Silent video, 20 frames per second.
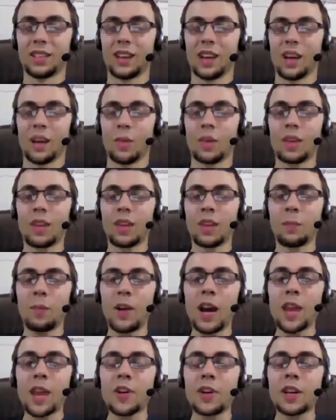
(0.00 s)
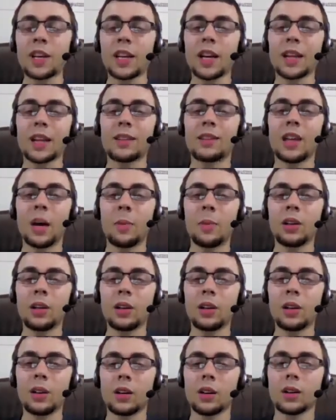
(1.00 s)
oh, what the? Python cannot double
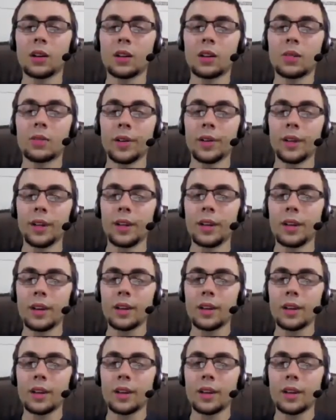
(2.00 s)
her? Really?